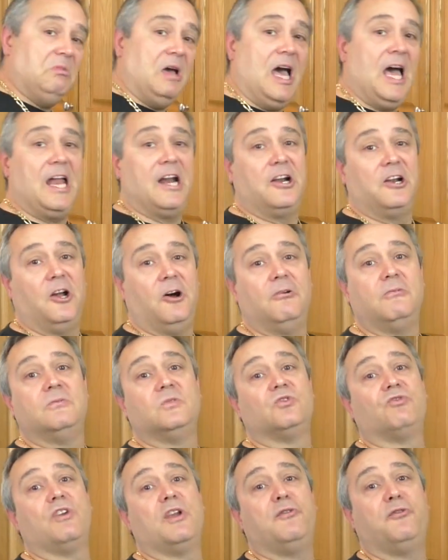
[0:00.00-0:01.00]
I don't know,
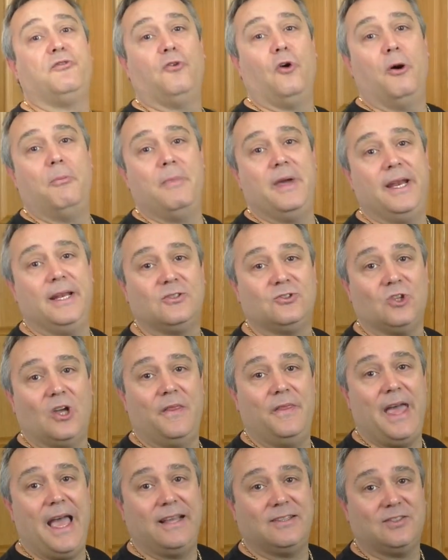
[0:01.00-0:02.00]
3-4 minutes
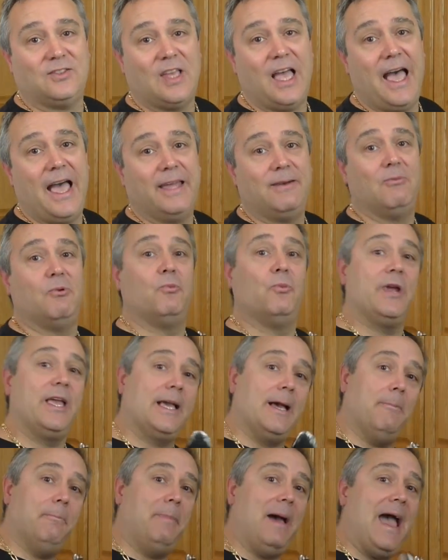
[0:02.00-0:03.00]
on that side. When we
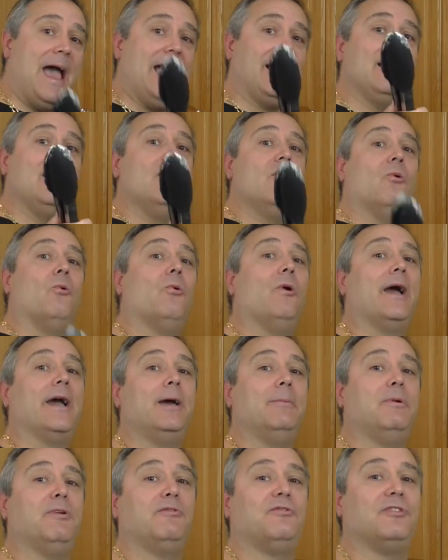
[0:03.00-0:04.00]
come back, we're
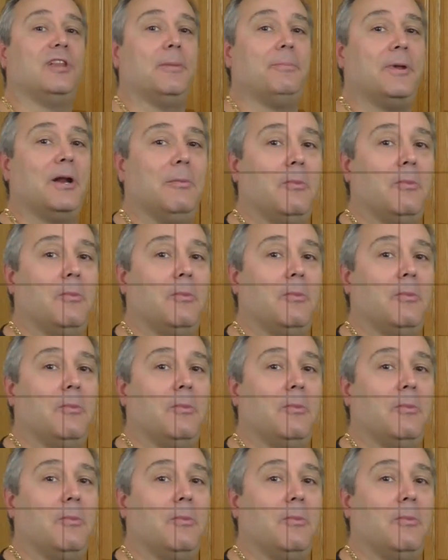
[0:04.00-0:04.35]
gonna be flipping